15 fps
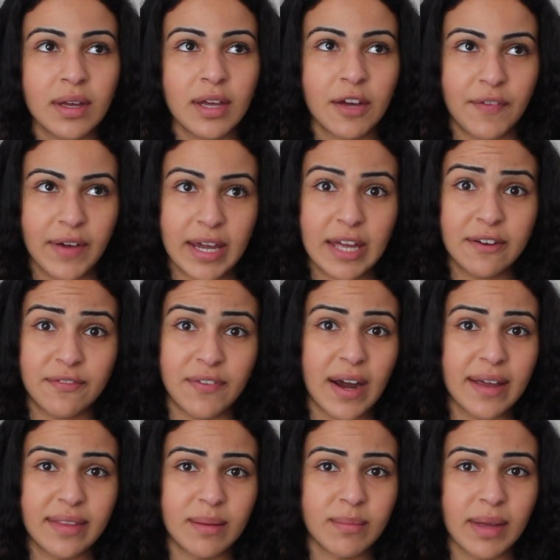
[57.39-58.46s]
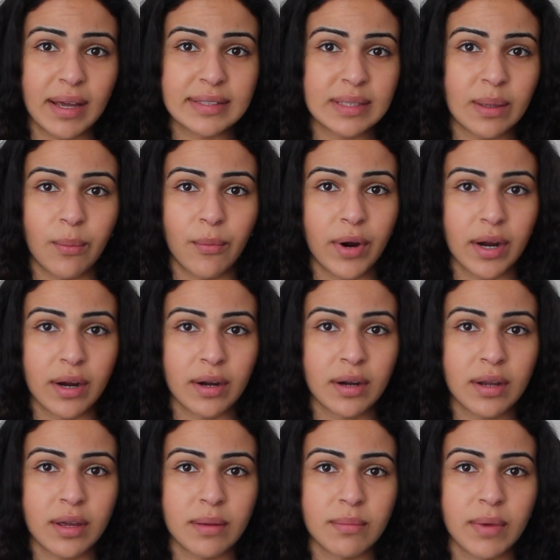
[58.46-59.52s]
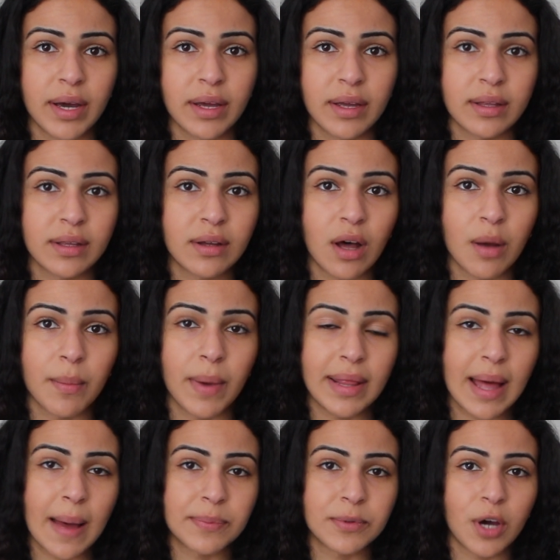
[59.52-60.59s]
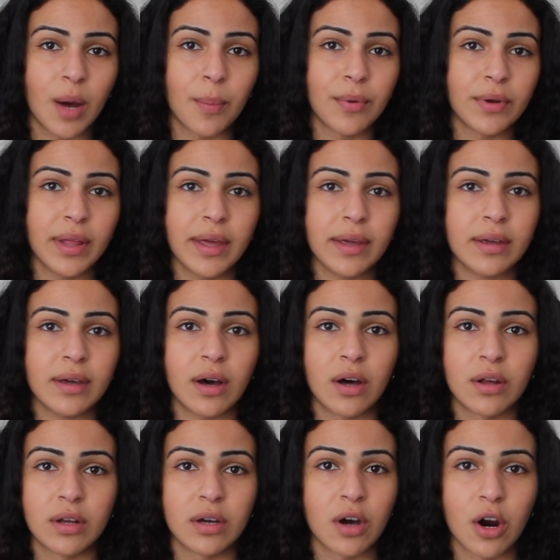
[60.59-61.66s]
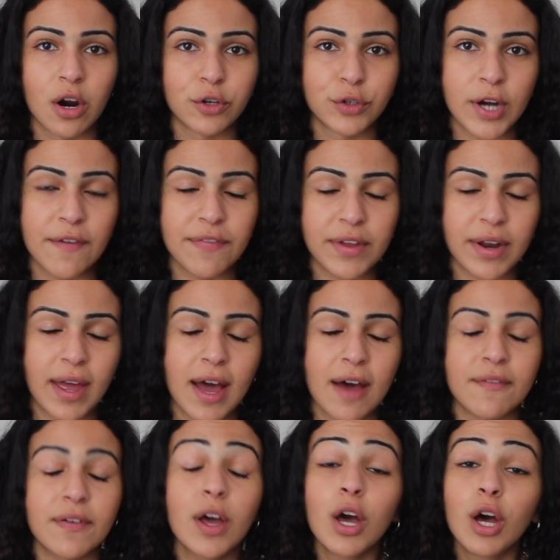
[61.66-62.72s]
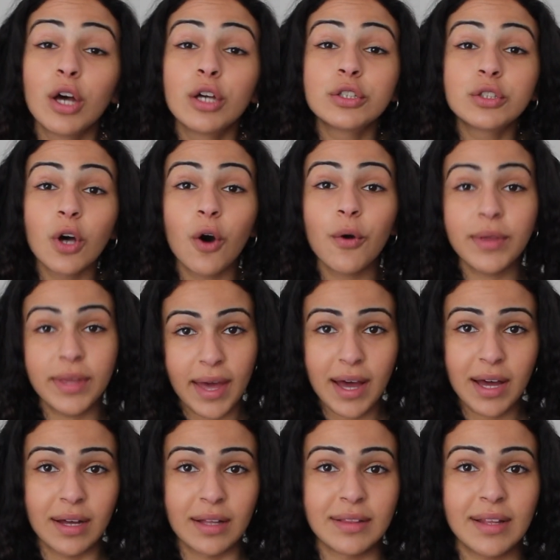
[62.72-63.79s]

if I can find them like somewhere on my laptop or like on a hard drive that I have. So yeah,